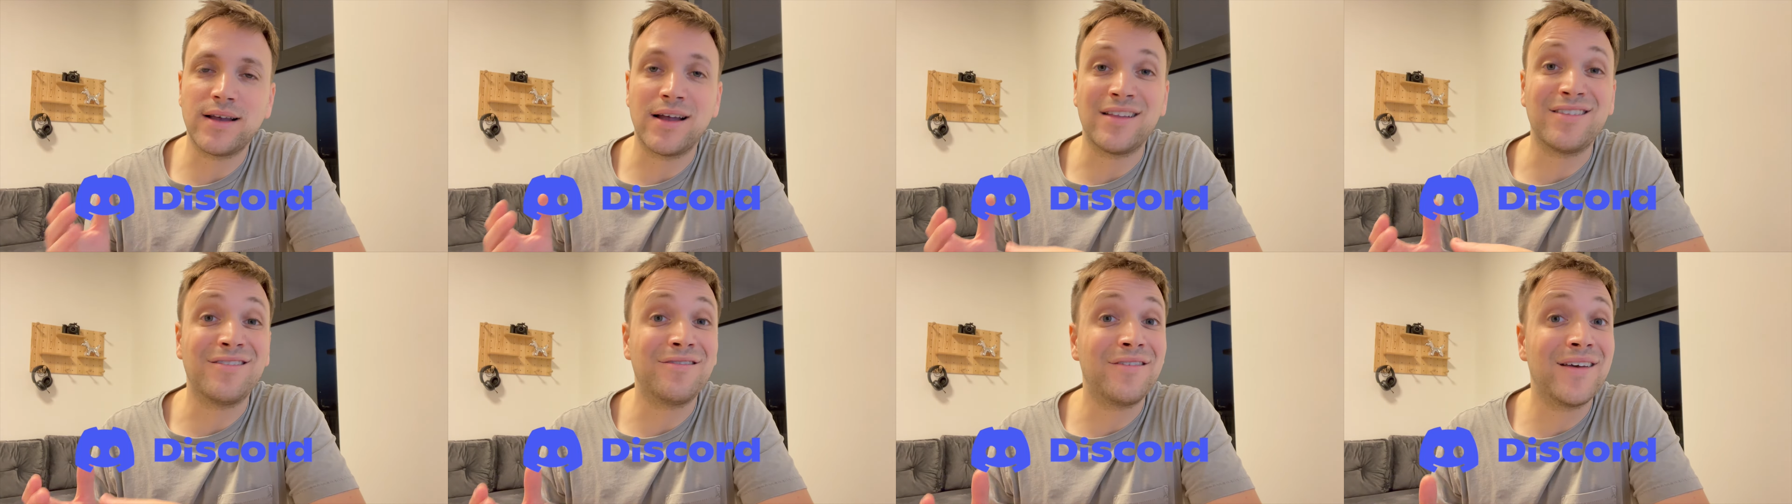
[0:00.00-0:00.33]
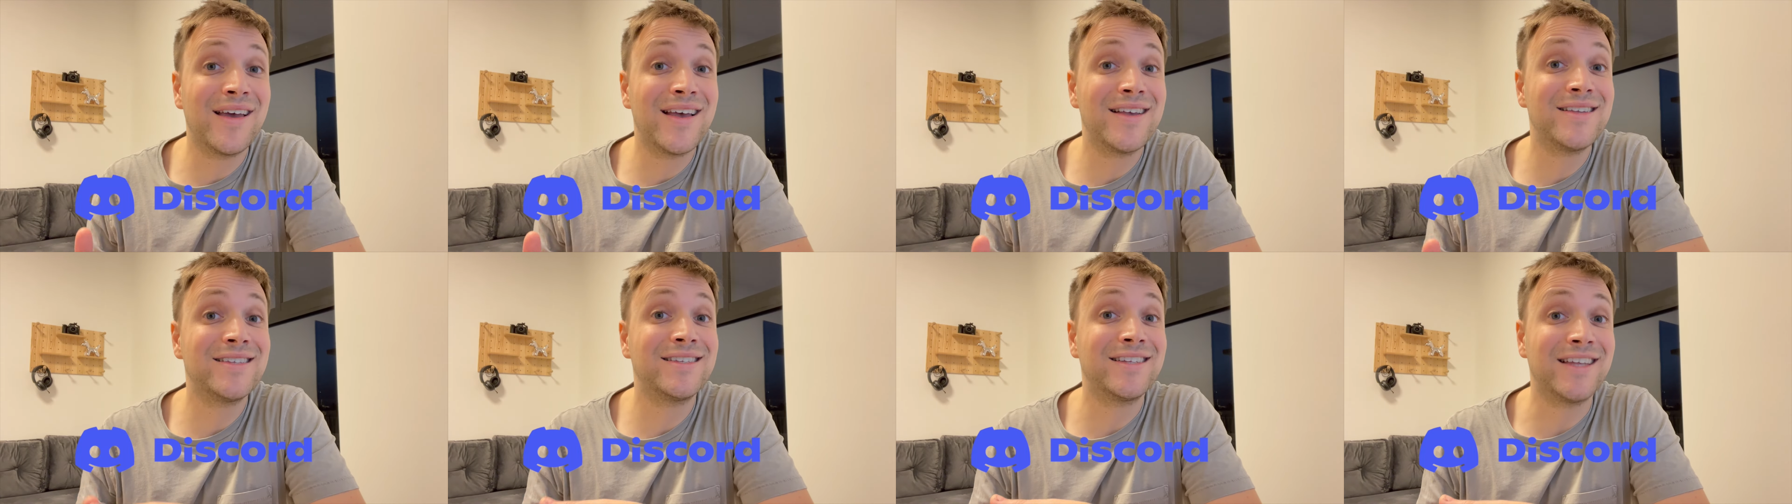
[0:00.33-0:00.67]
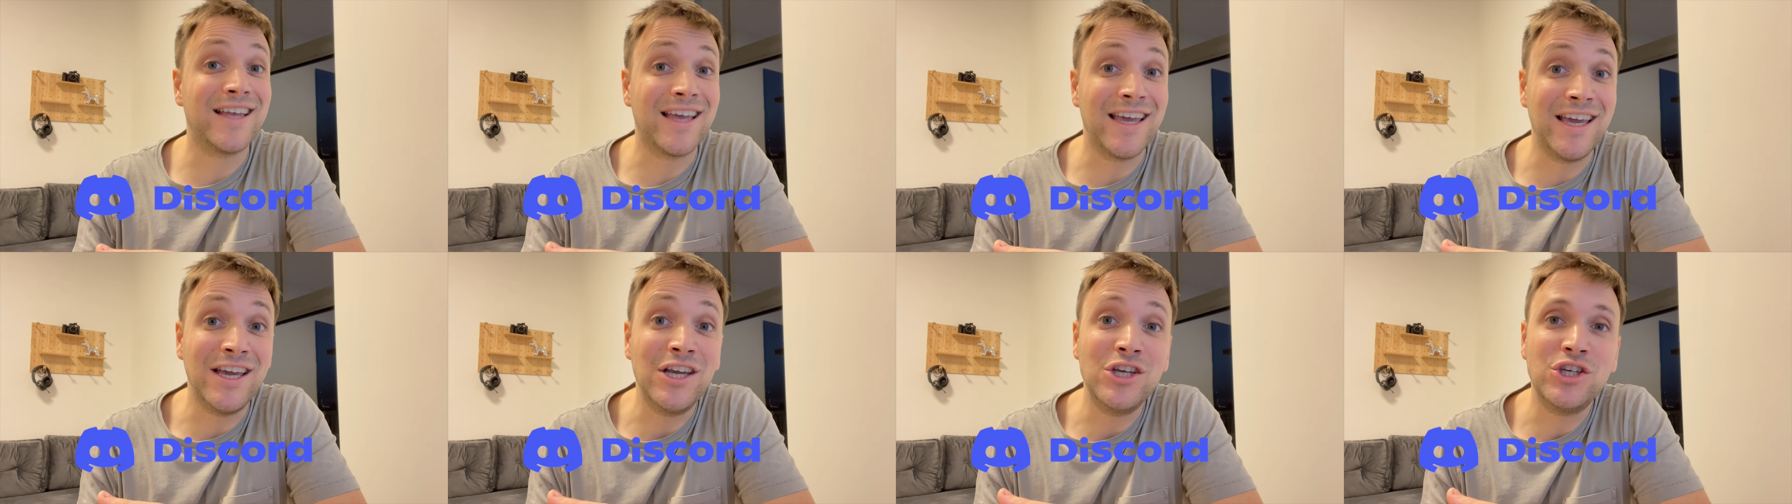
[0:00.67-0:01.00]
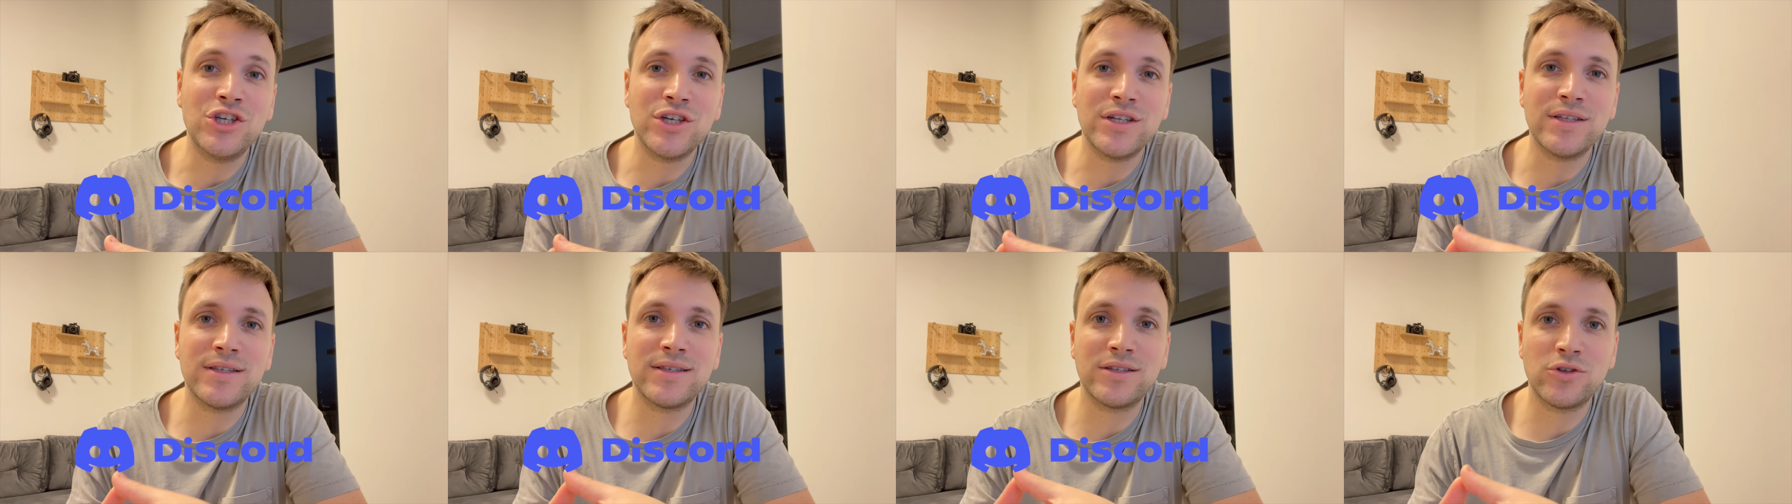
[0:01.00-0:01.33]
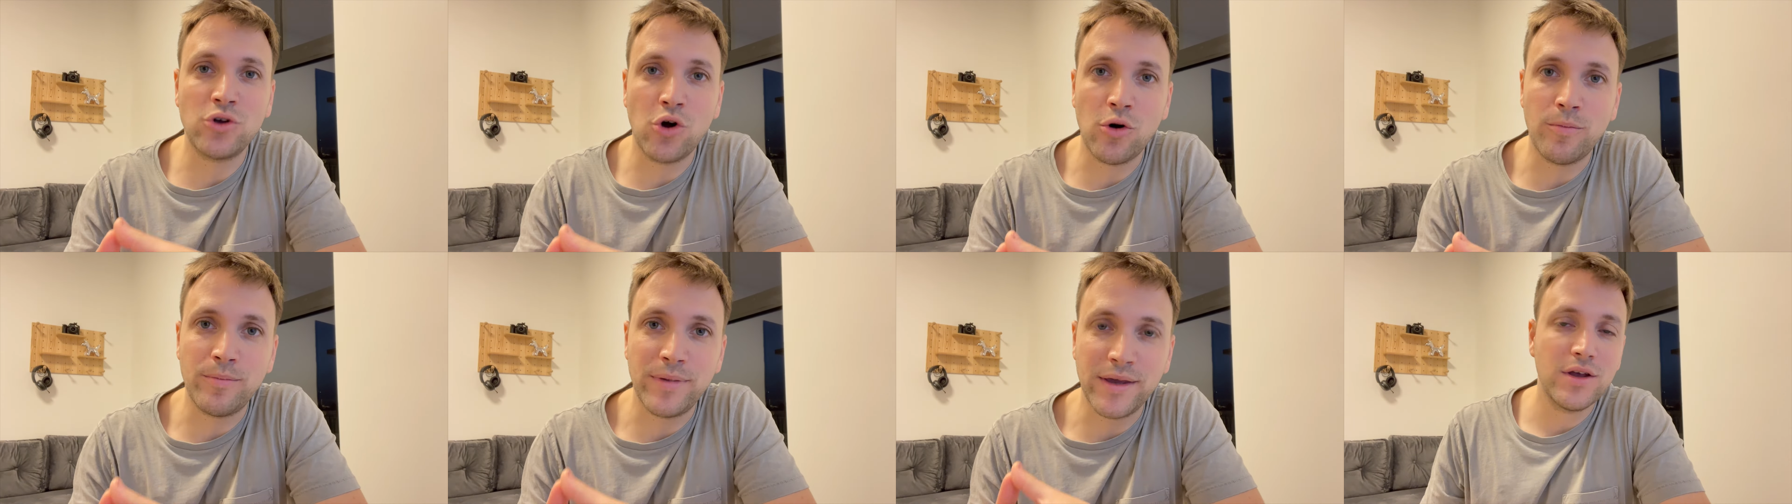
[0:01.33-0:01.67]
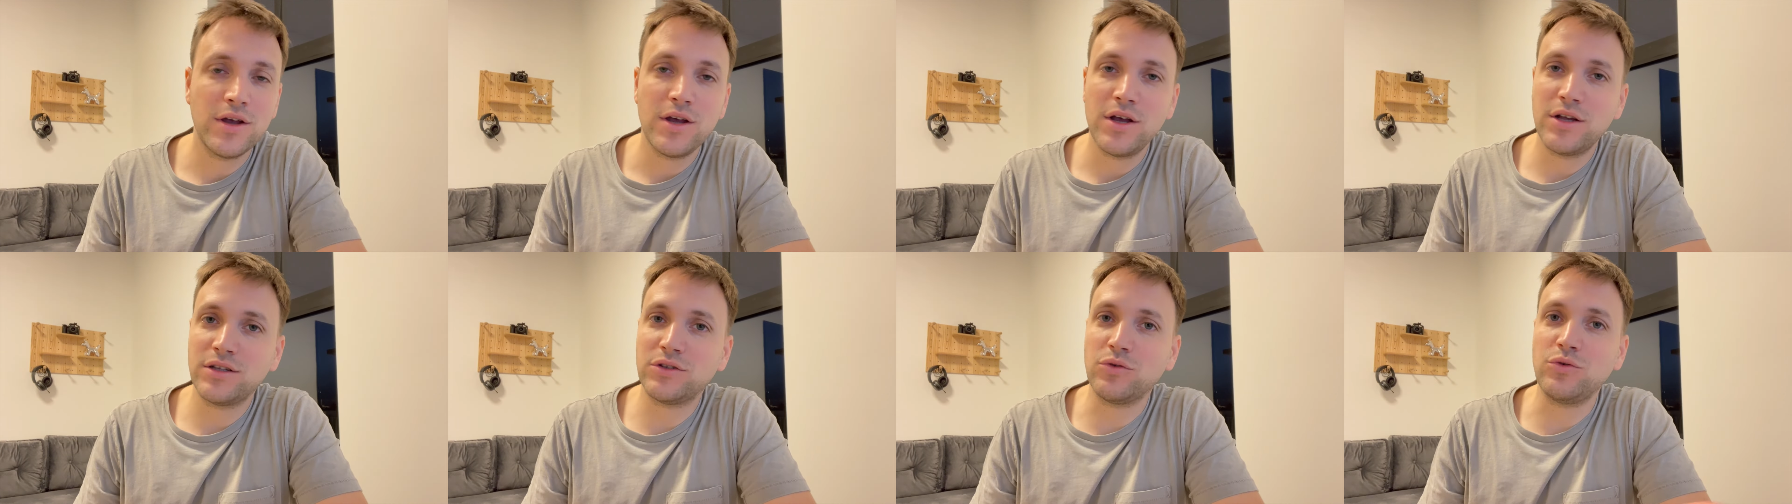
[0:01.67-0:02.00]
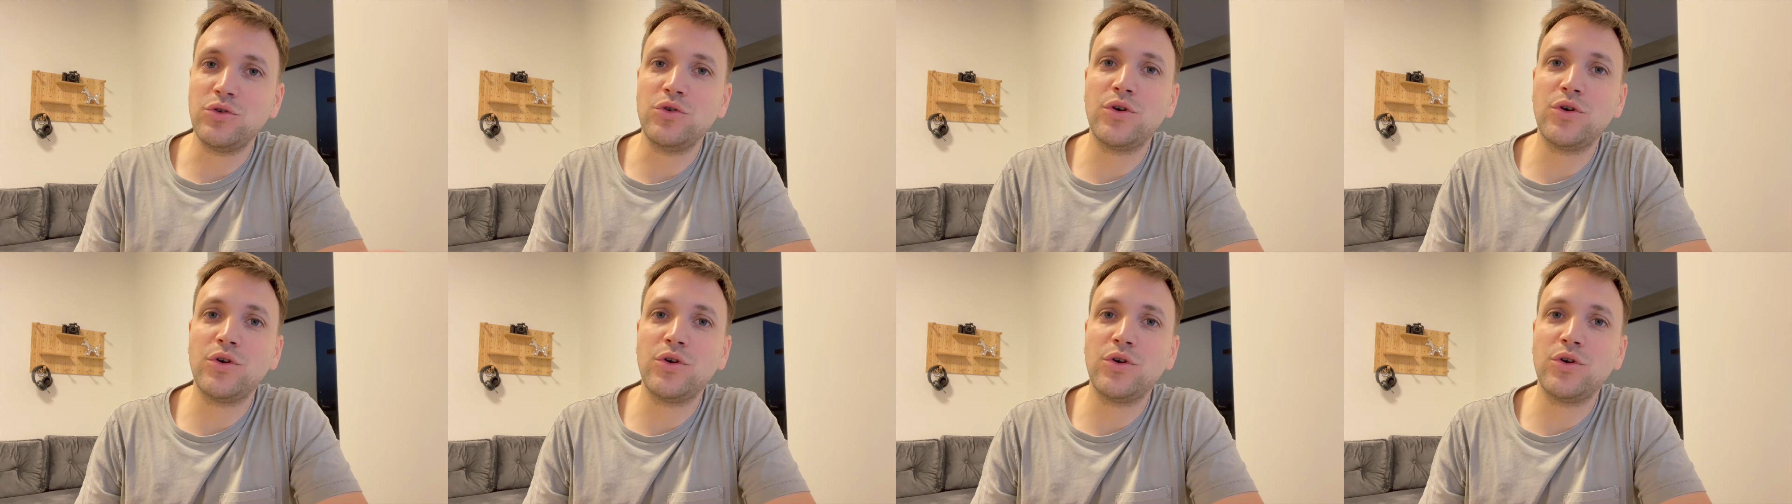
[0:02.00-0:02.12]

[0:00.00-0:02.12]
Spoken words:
advanced agents topics. So you